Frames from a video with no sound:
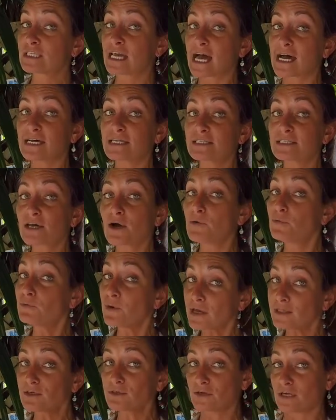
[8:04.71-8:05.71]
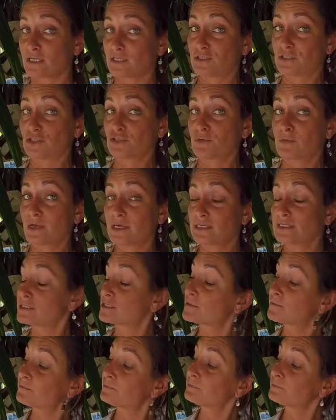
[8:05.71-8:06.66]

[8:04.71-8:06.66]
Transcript: as a weather instrument.